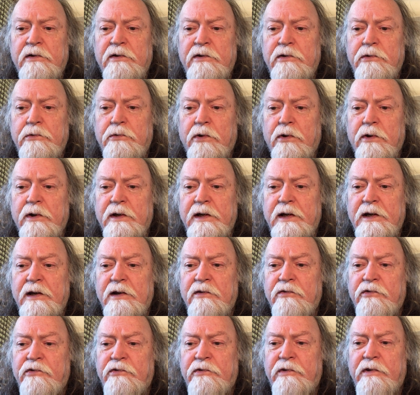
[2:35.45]
New
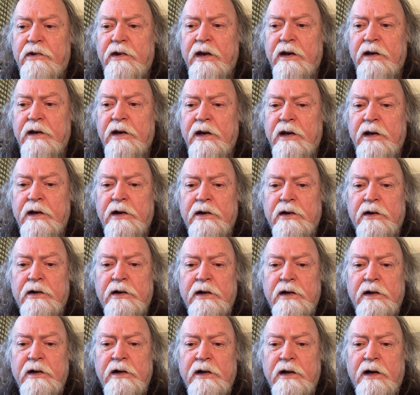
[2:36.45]
Orleans than
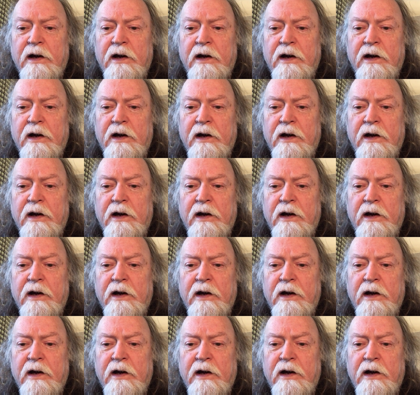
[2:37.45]
here